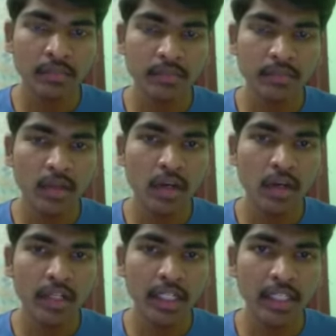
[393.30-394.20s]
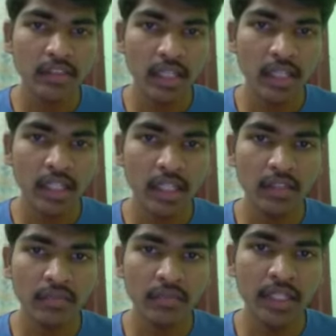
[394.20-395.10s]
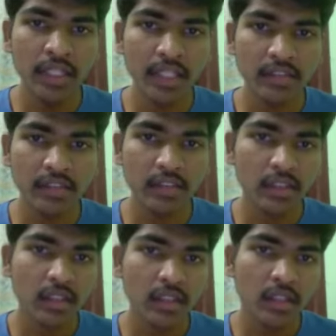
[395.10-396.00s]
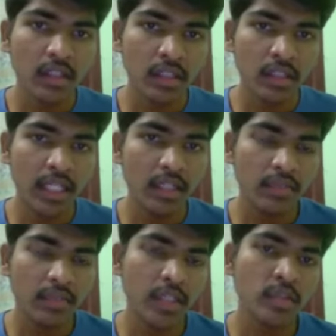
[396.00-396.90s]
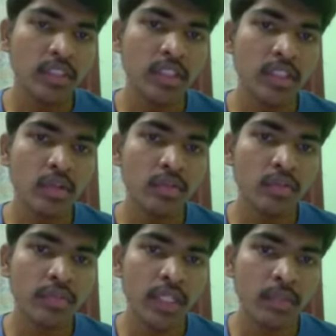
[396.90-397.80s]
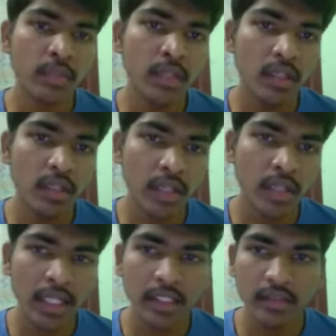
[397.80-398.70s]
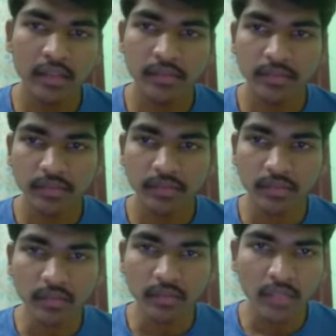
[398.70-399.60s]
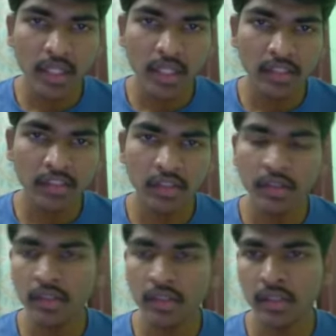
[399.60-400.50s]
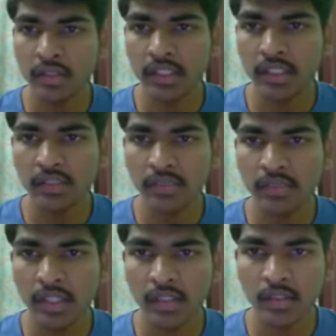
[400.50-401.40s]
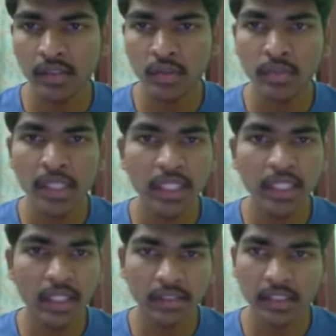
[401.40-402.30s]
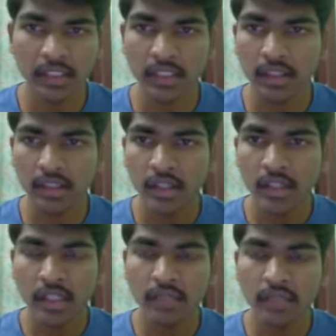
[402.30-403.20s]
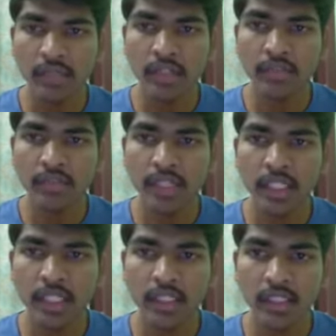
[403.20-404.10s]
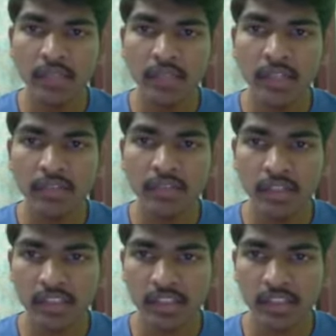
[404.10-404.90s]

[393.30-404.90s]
or index and windex. And then we are using count variable right. These are the things we are globally assigned. Then we are defining the wait function.